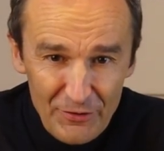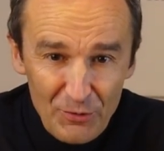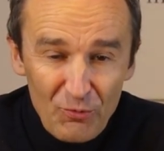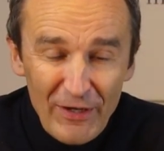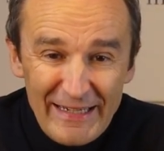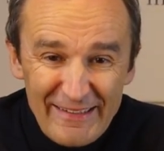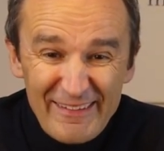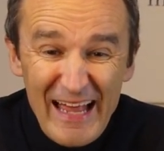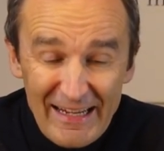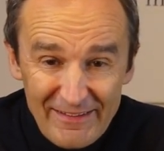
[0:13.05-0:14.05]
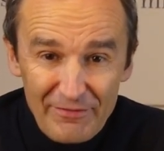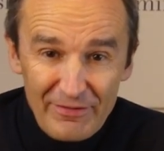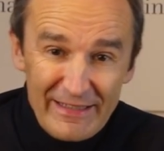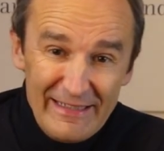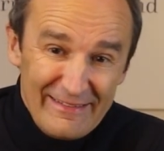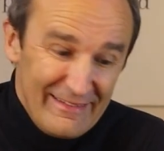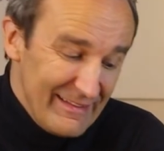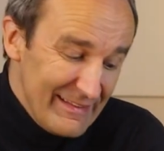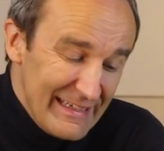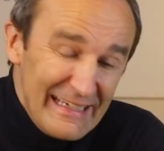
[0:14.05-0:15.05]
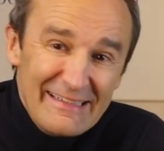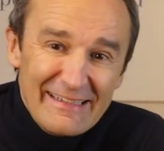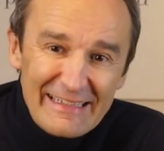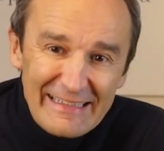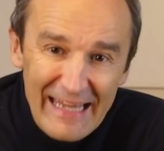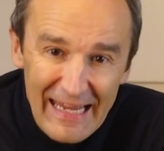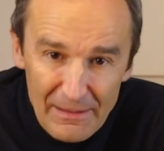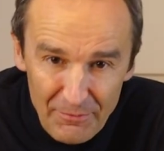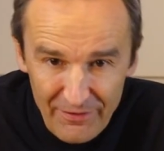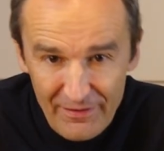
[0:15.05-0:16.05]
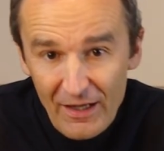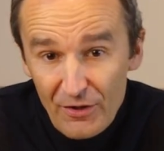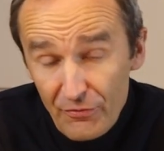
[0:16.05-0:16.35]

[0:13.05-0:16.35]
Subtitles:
Your brain is actively deleting names